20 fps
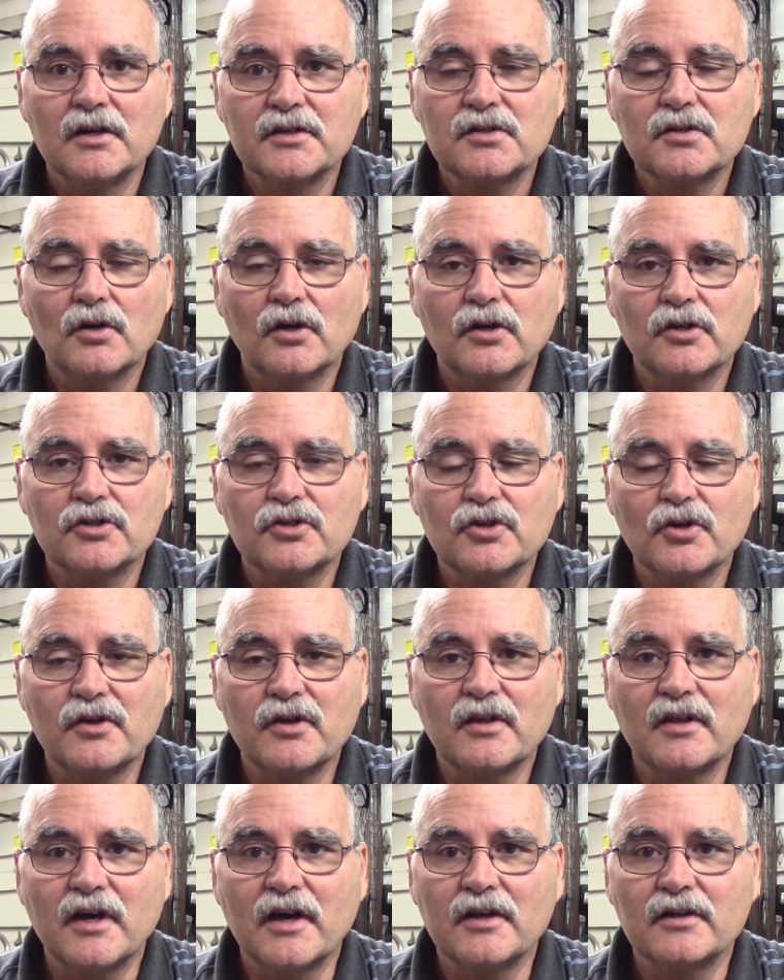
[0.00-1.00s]
So I'll show
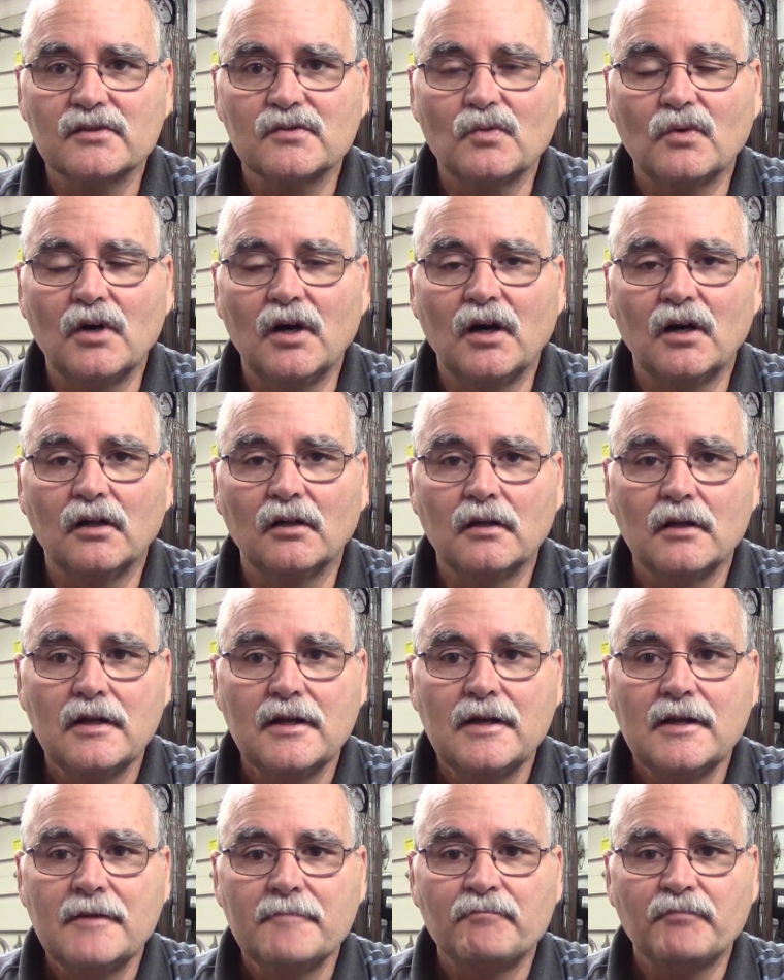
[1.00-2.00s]
you that as well.
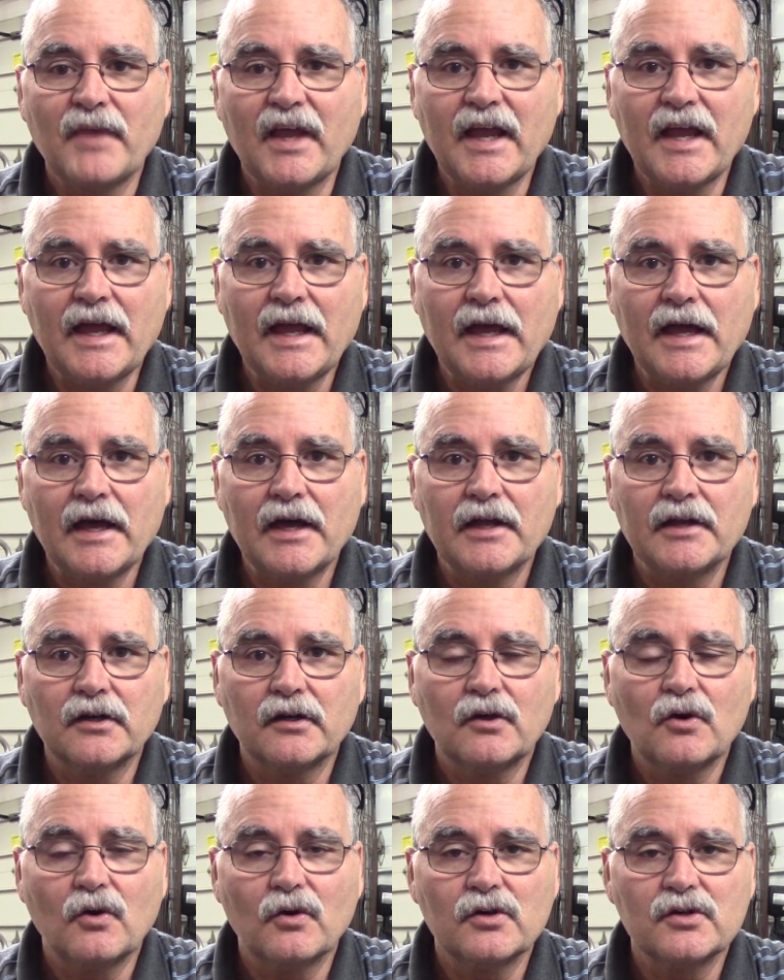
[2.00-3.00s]
And
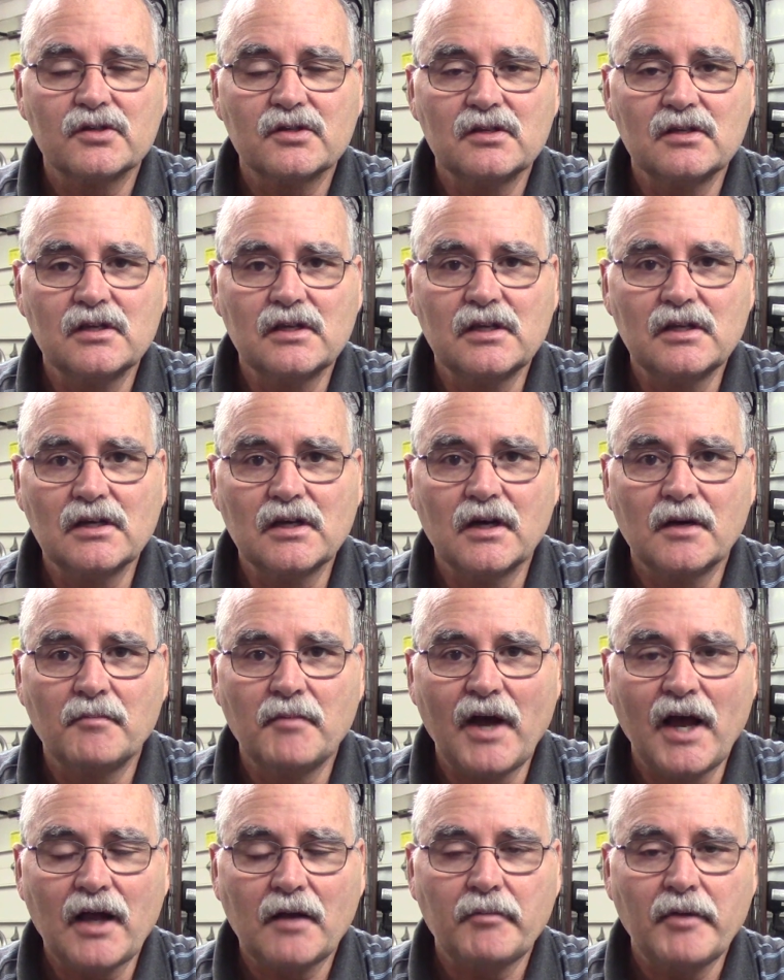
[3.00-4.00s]
of course the
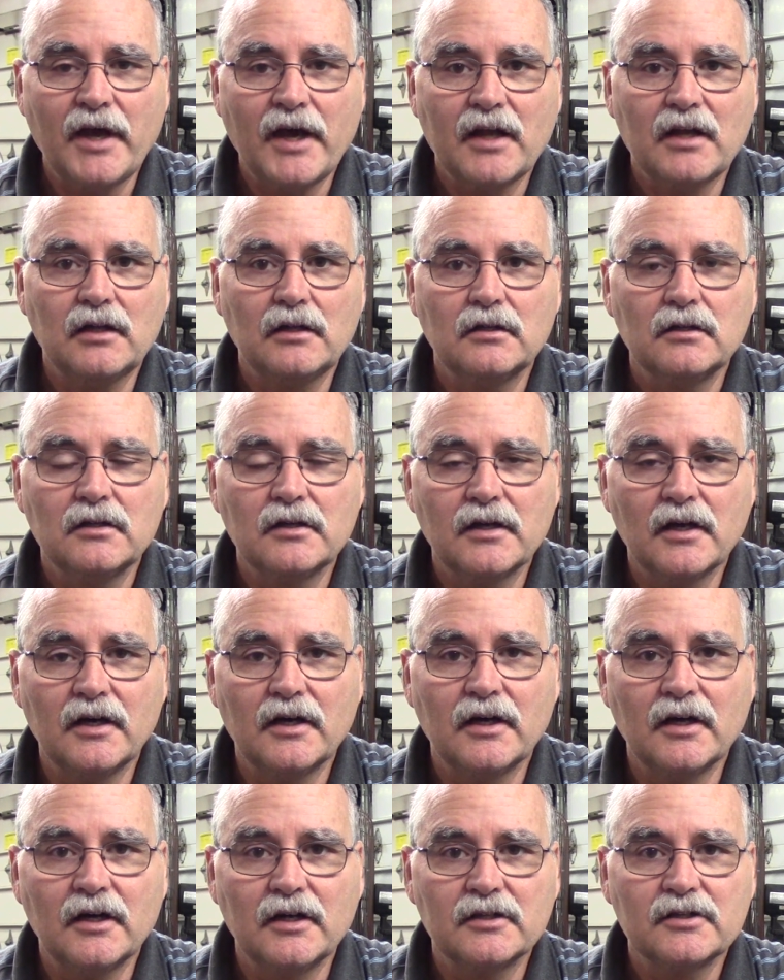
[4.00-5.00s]
back panel,
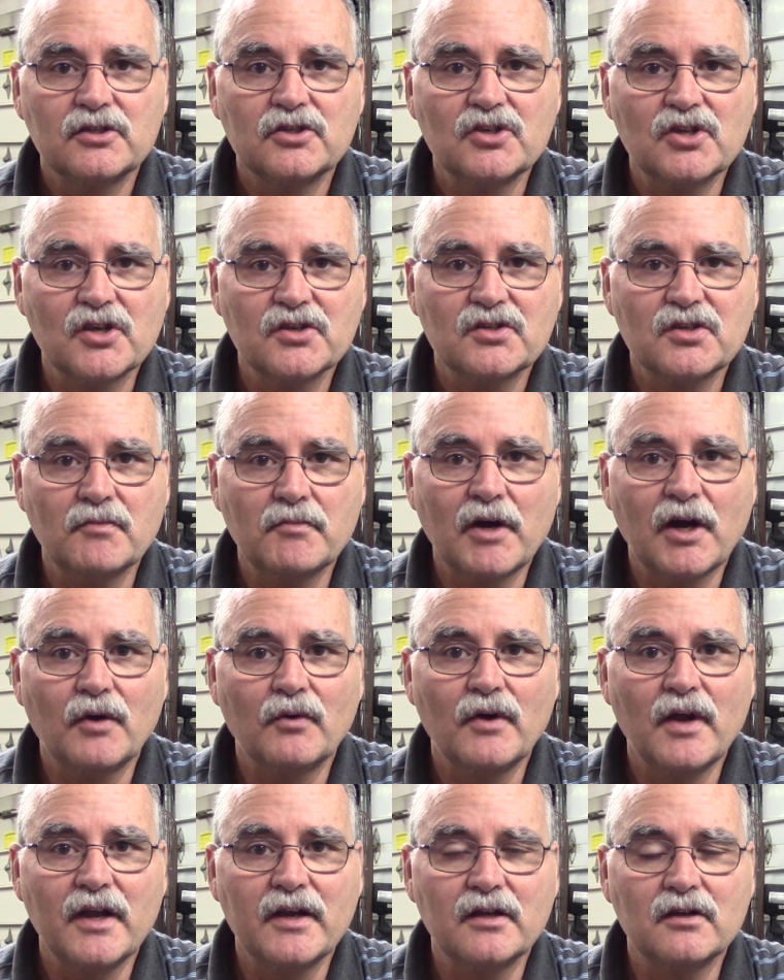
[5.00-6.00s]
it's just
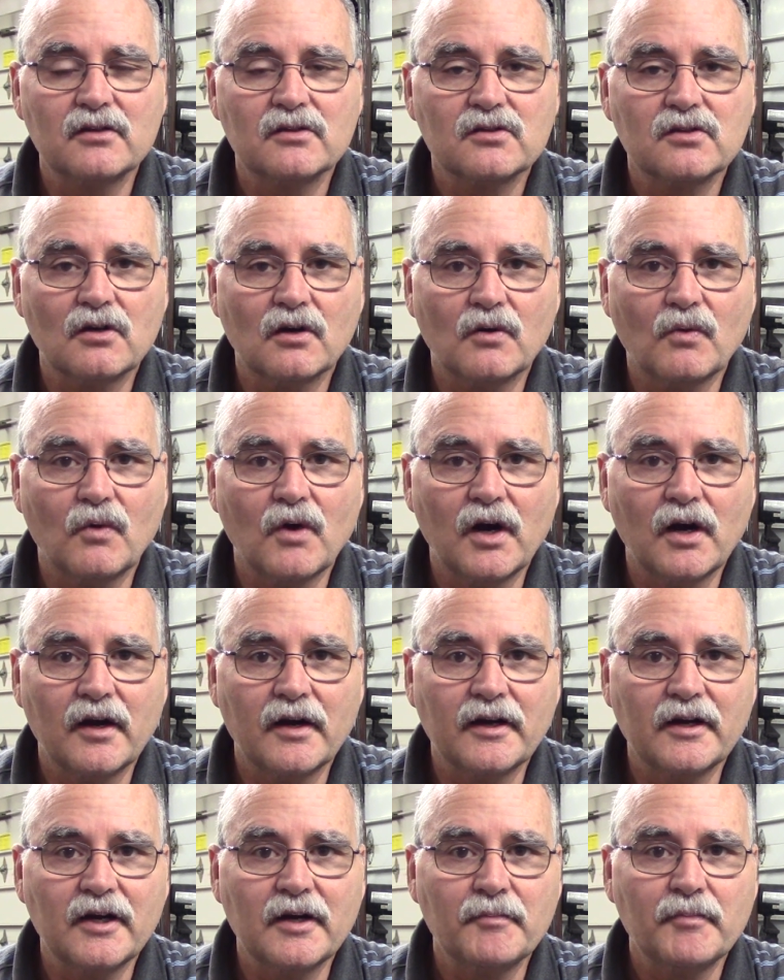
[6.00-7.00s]
about ready to start
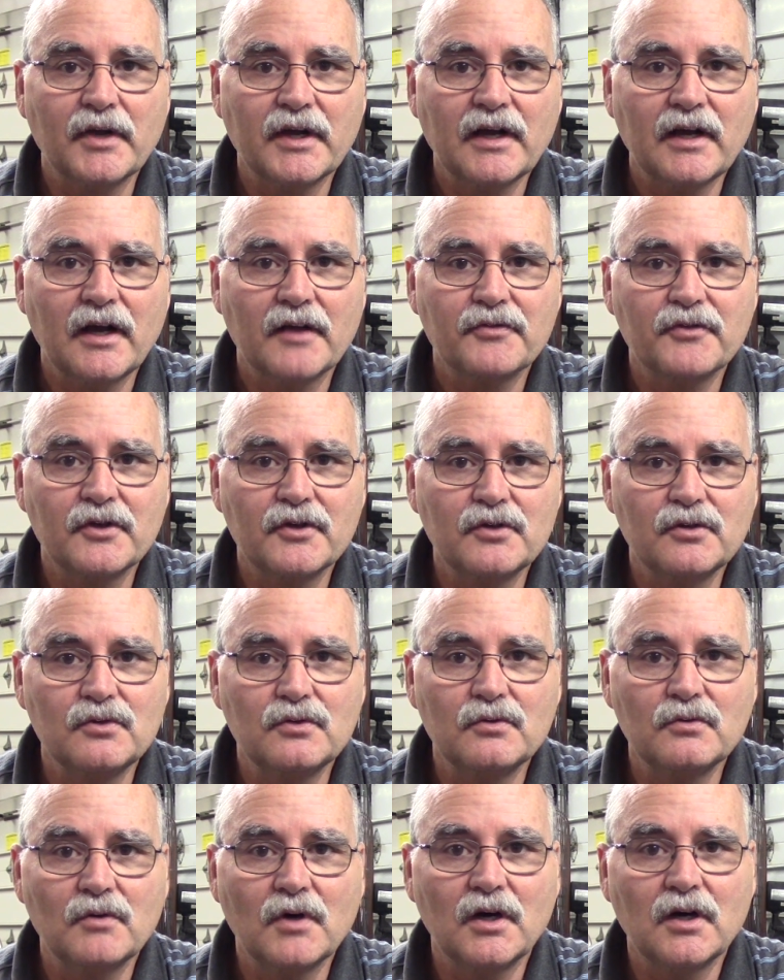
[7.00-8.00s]
wiring up. I got the
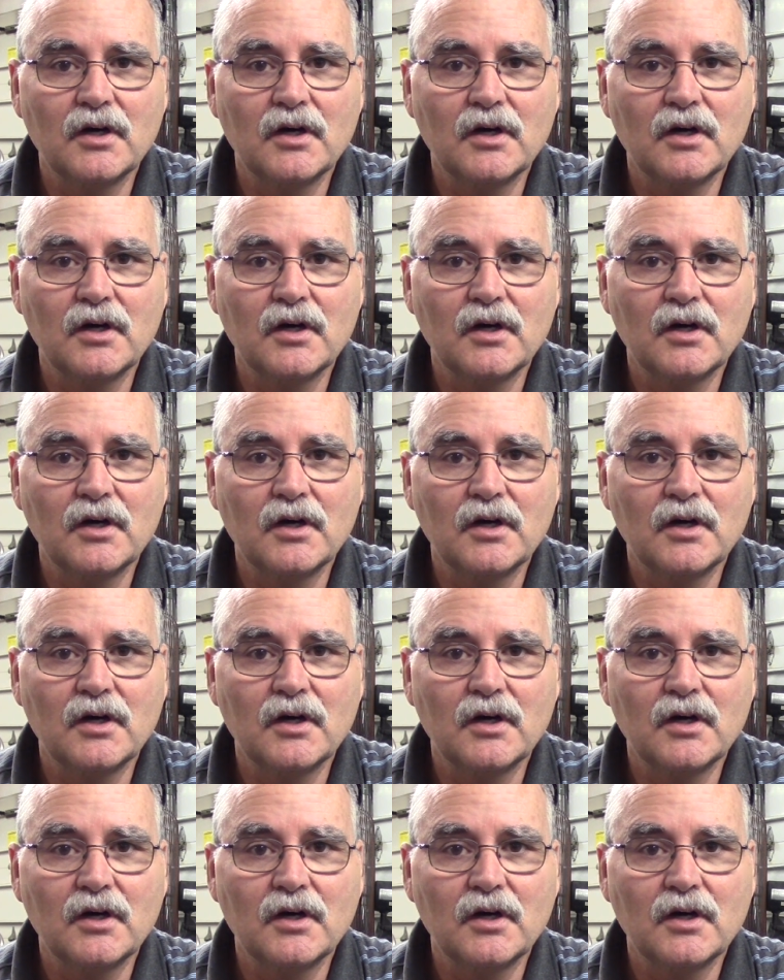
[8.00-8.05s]
new